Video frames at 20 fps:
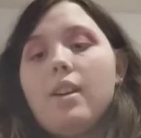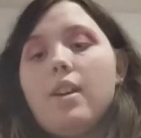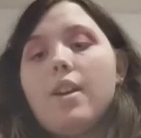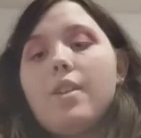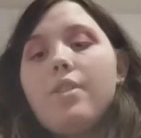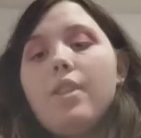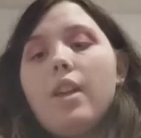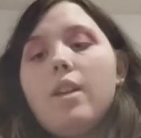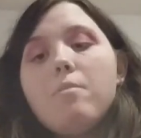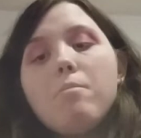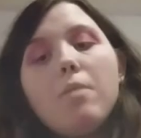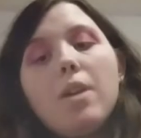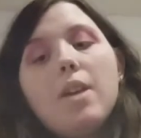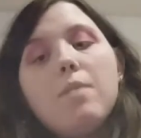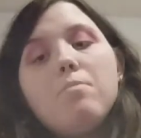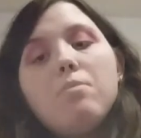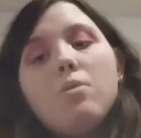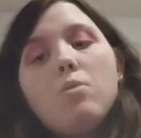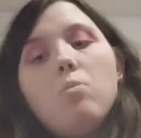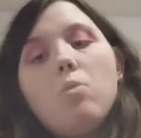I think
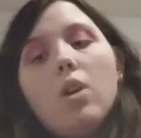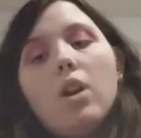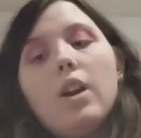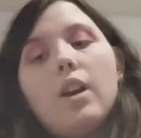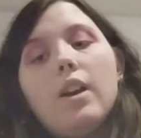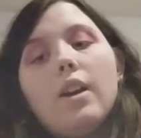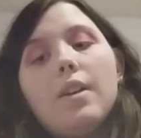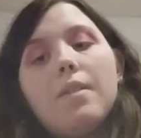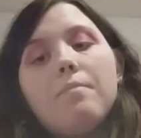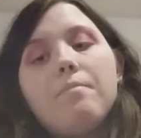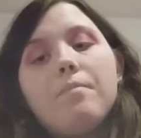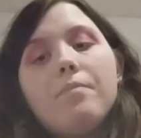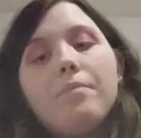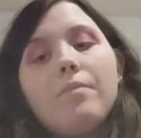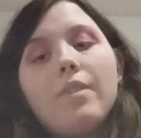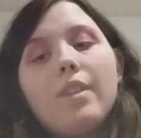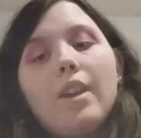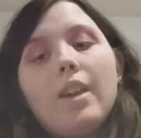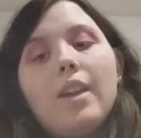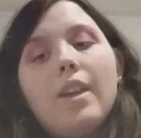people were
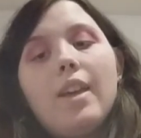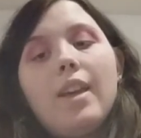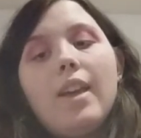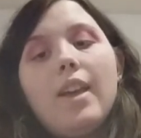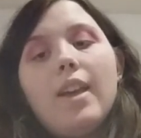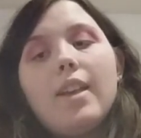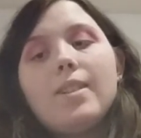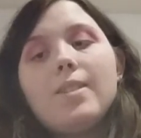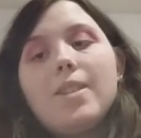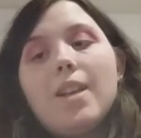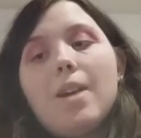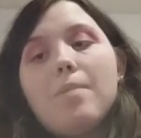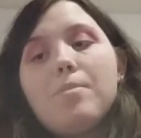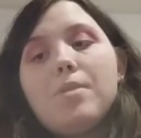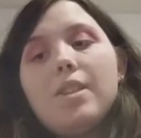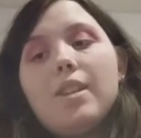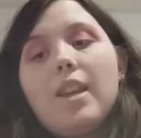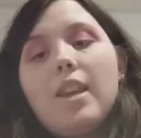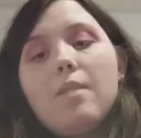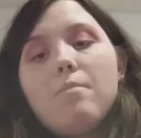
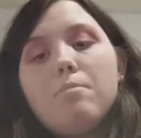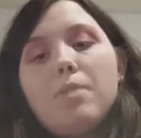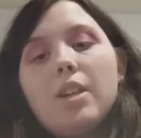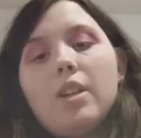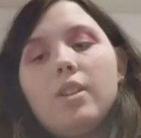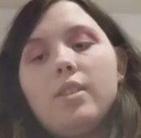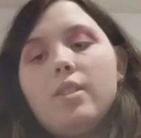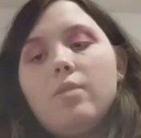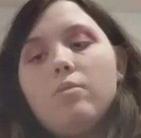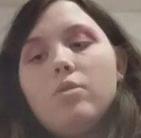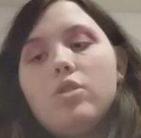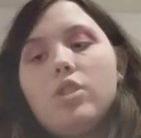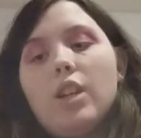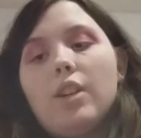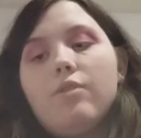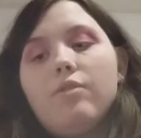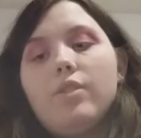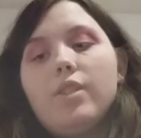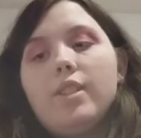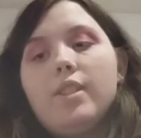accepting it because it was
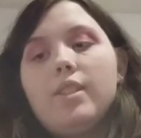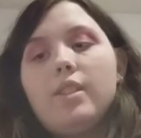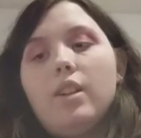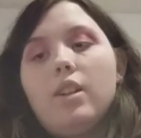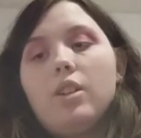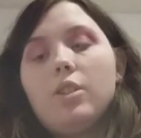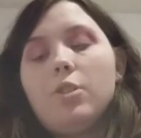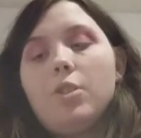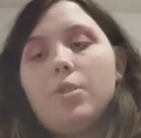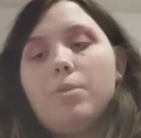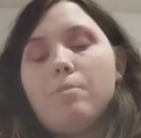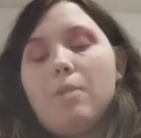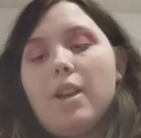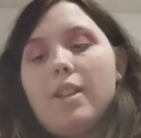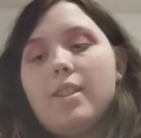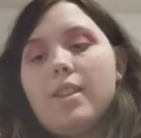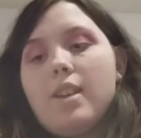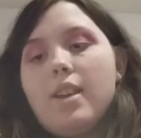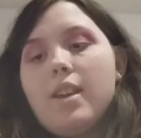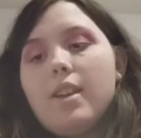Jeffery Star
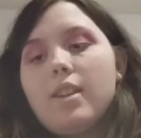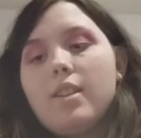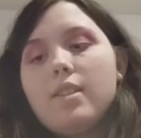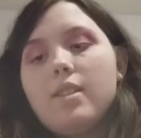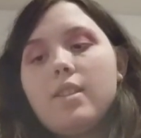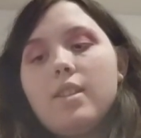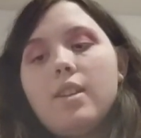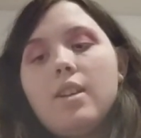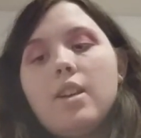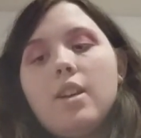Cosmetics.